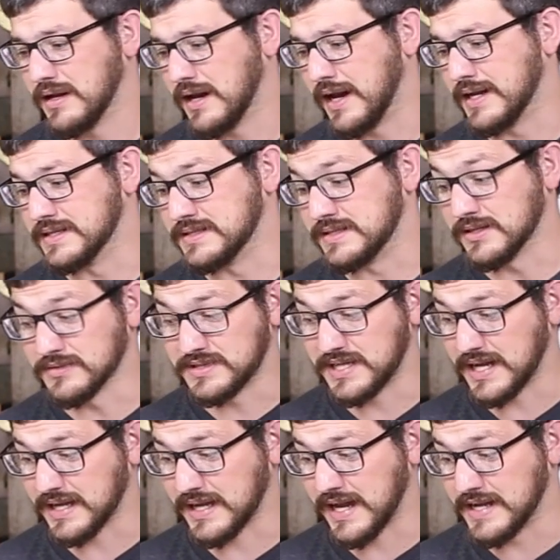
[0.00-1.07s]

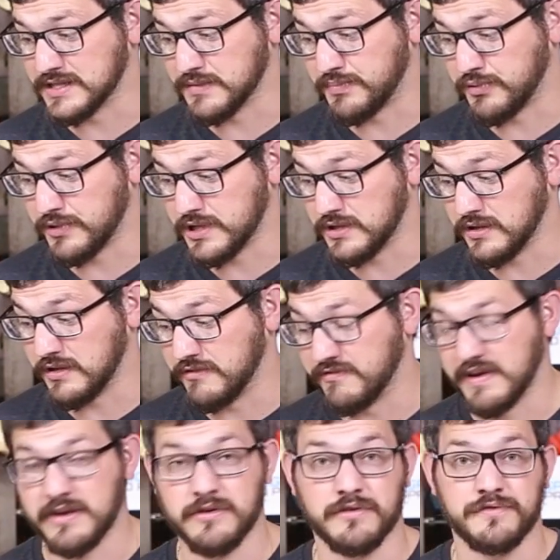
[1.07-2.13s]
Fysetc has a pretty good
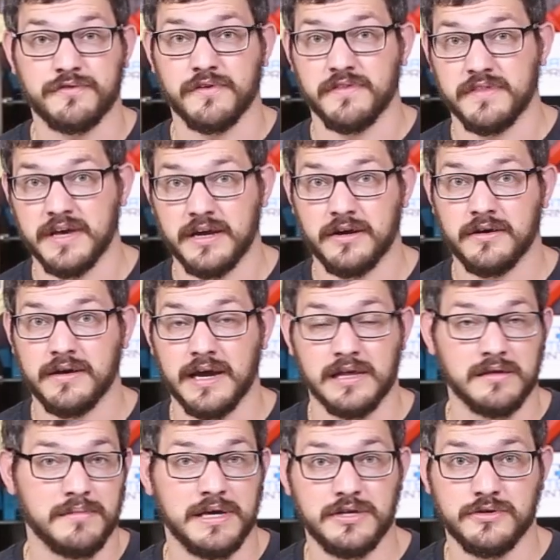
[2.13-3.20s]
vendor for their
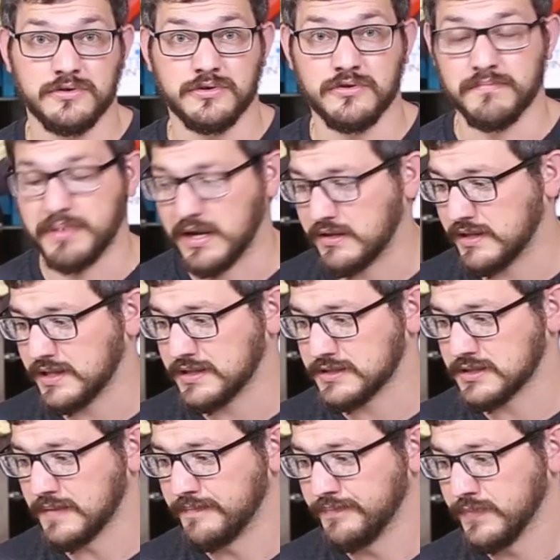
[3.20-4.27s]
LM8UU
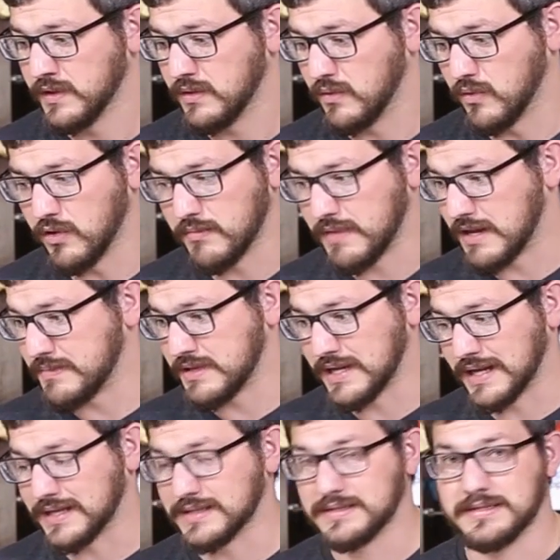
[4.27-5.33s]
bearings, or maybe
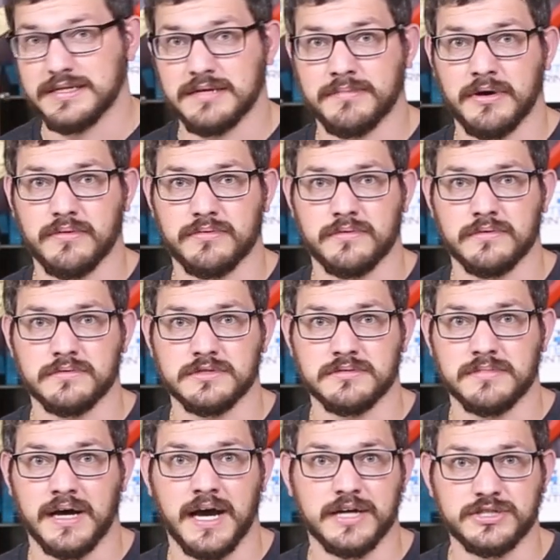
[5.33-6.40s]
I could see about throwing
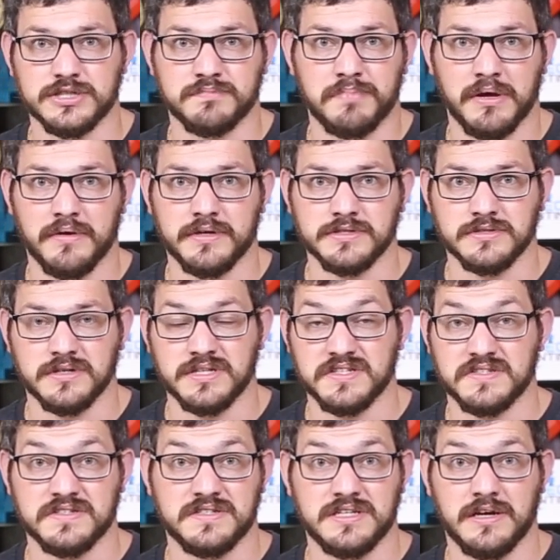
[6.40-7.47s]
some Aegis bearings on
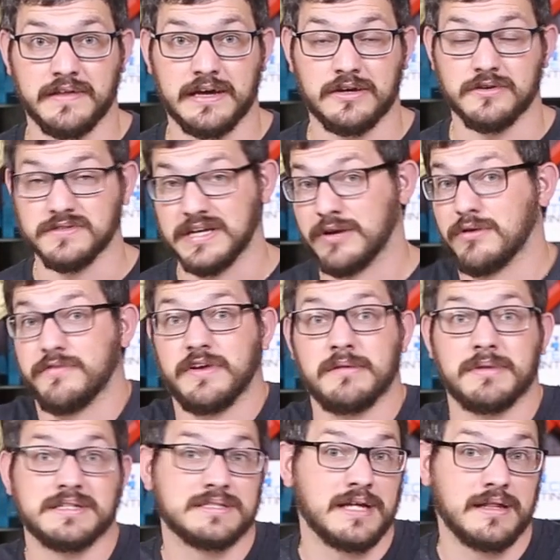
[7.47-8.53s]
this and see how that goes. I don't know if
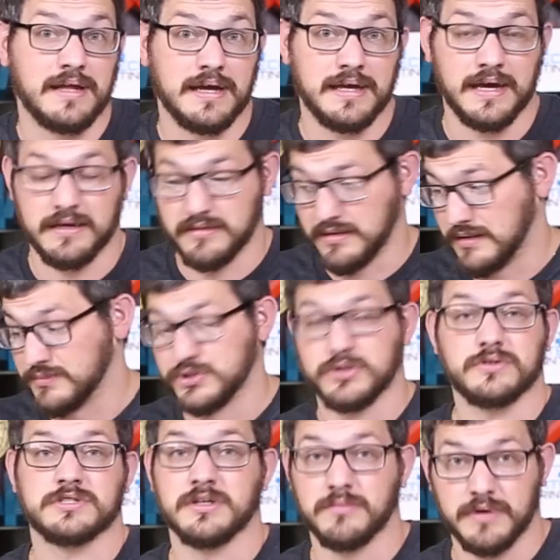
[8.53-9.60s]
anybody's done that yet. I'm
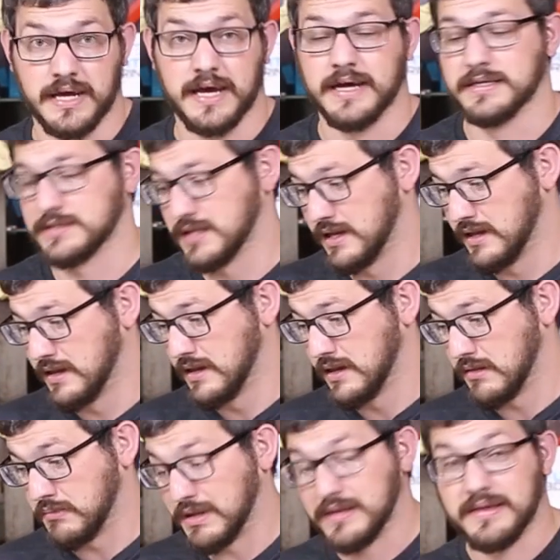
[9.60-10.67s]
sure someone has,
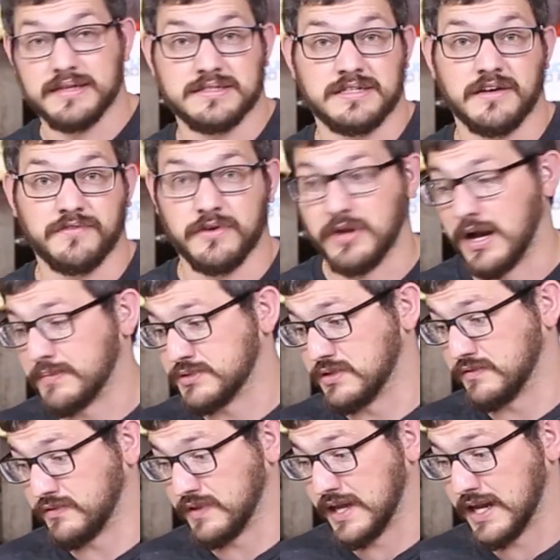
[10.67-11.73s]
but that's definitely an
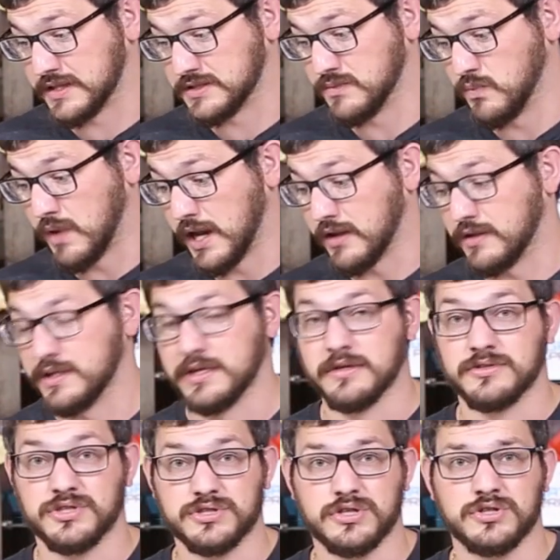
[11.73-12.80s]
option for the X and Y on
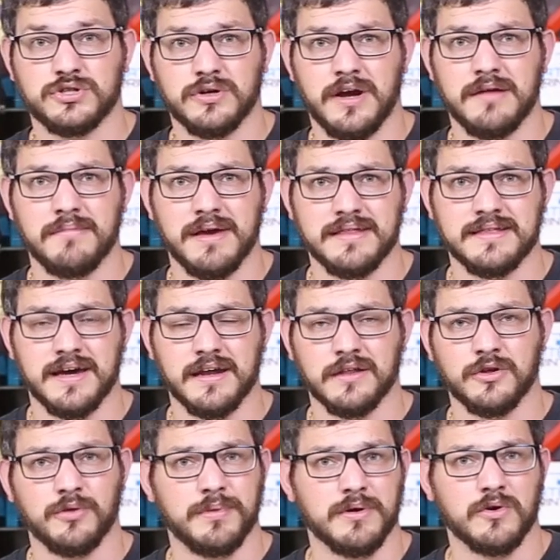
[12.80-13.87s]
here, just to try and make that a
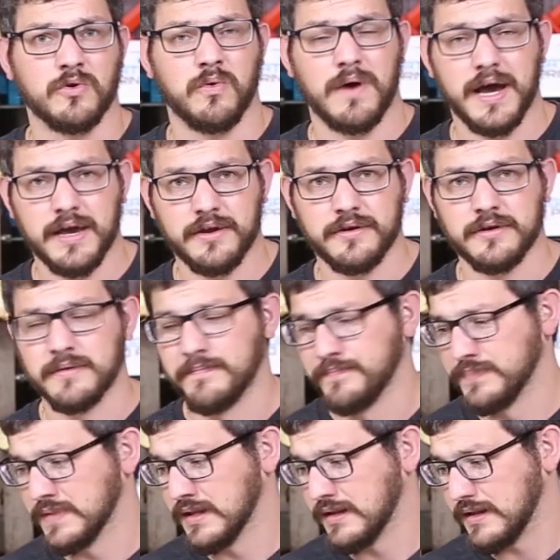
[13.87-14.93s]
little bit quieter
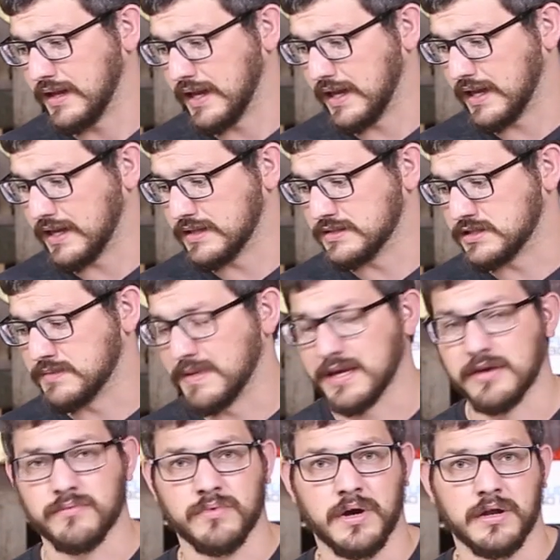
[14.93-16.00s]
and to
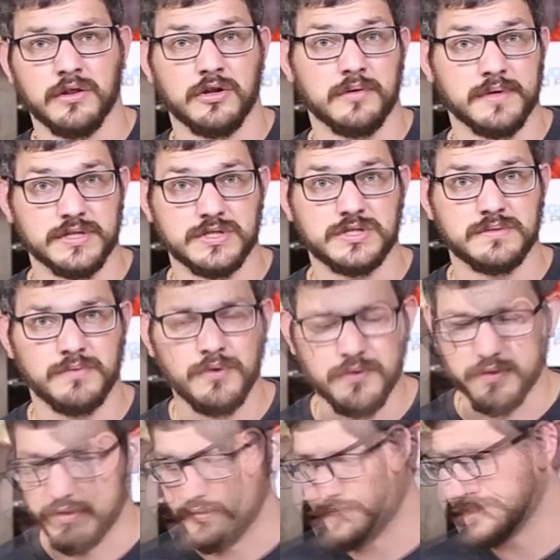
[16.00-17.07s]
make it run a little bit
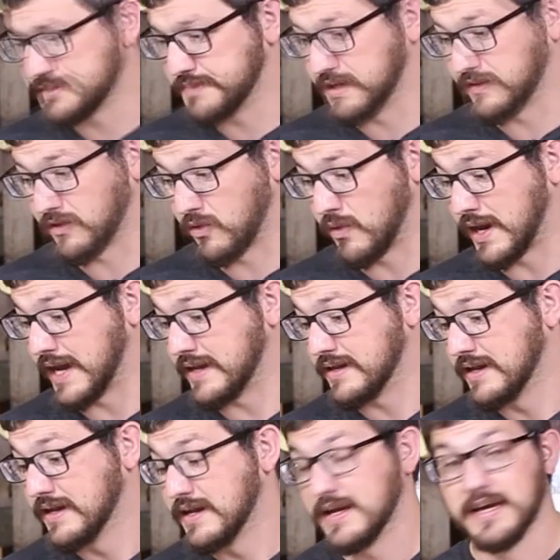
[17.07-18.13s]
smoother. Speaking of
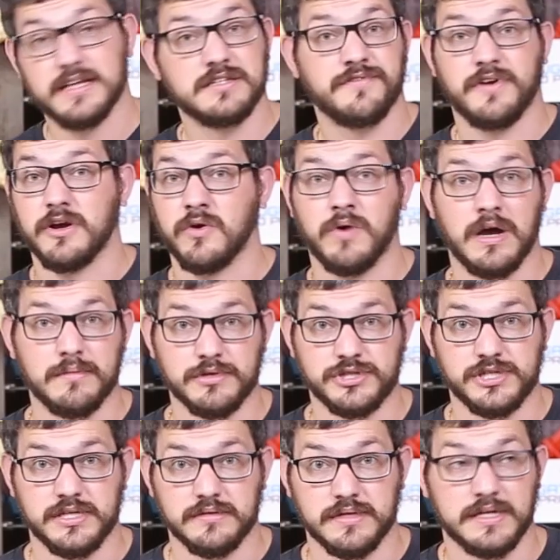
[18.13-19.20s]
quiet, it is a very quiet
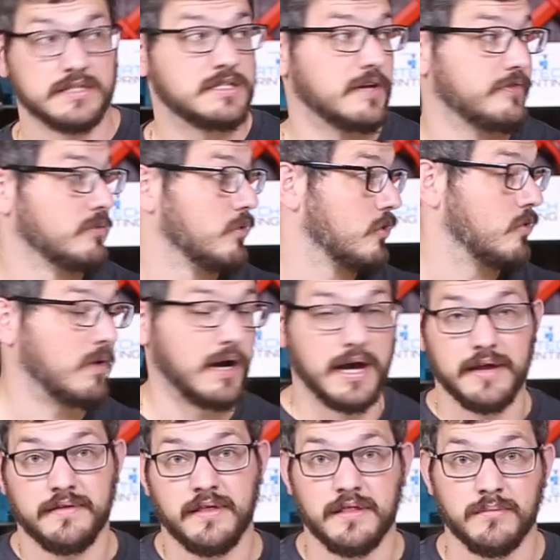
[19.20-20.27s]
machine. It is definitely more
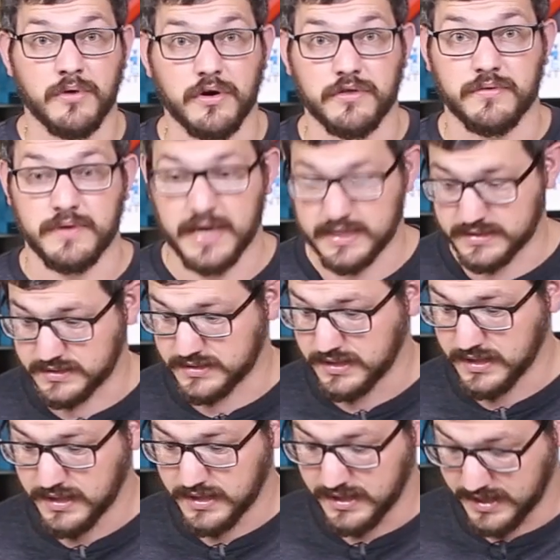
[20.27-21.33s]
quiet than the Mark III's.
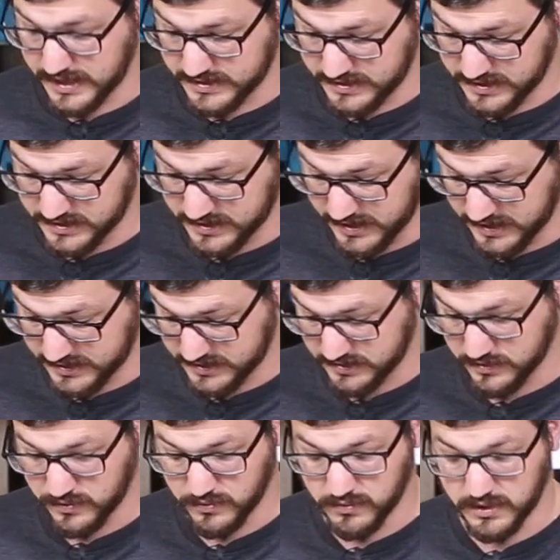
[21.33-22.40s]
It has these nice
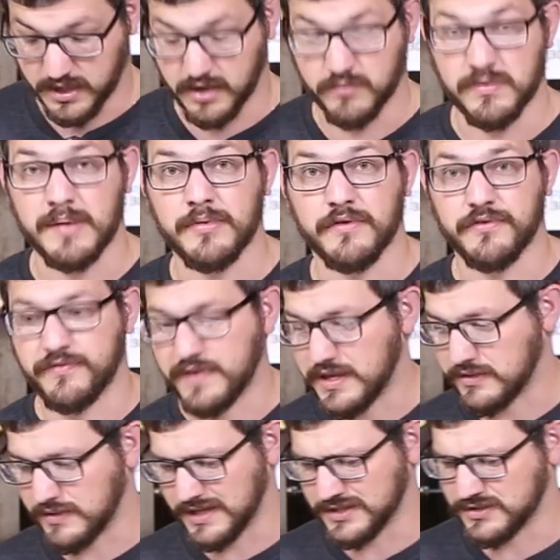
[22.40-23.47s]
little rubber
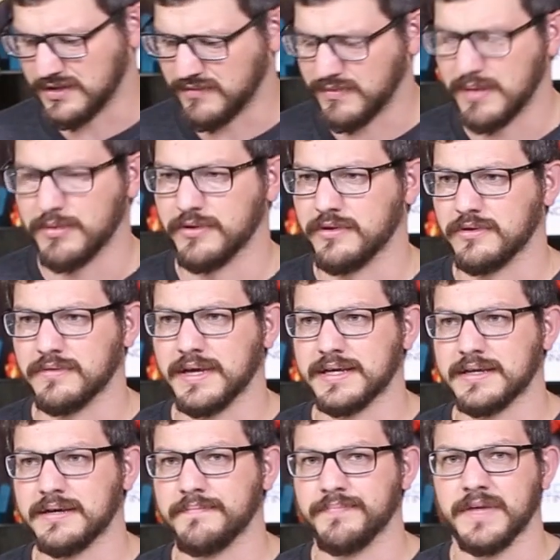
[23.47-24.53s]
feet, or I guess not rubber, they're
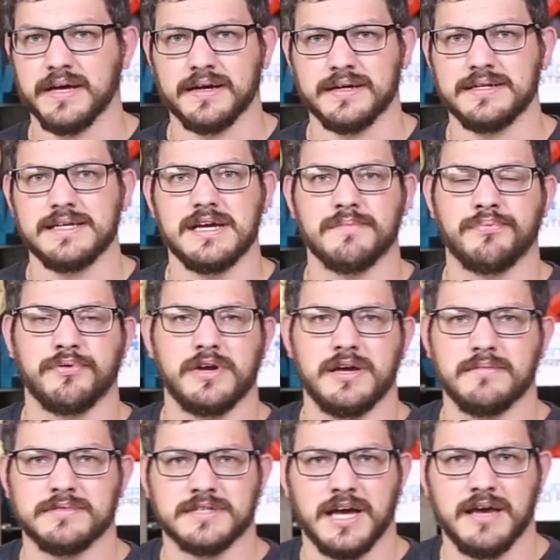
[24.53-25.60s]
like a
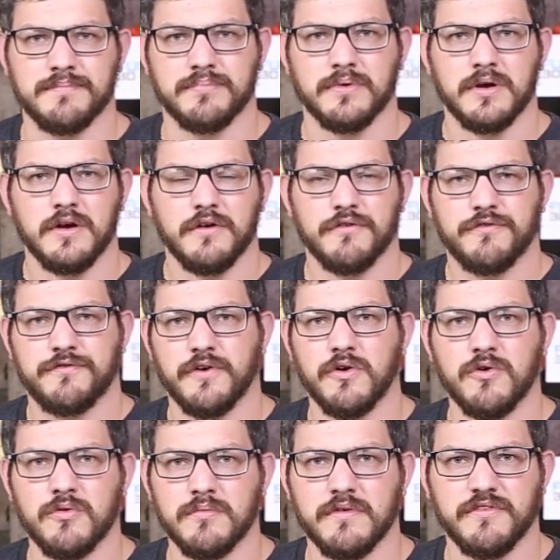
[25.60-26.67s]
neoprene type
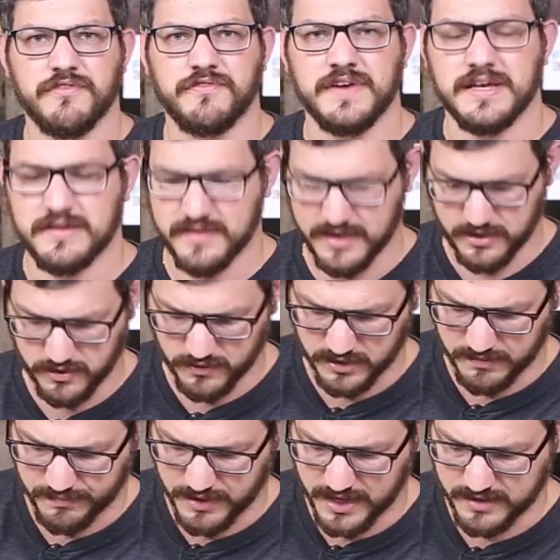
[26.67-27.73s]
foam feet that go
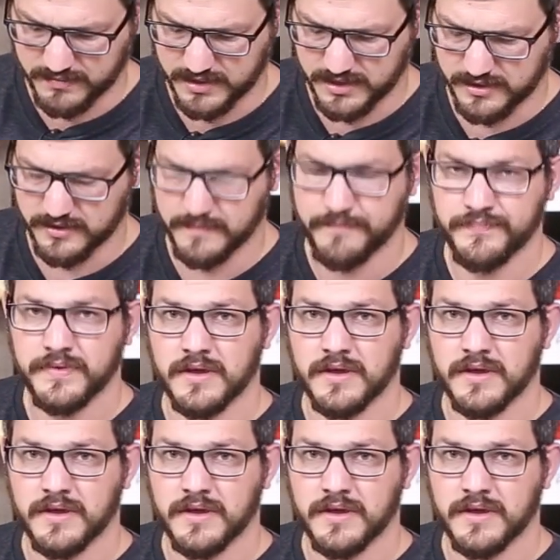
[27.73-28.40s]
on the bottom here.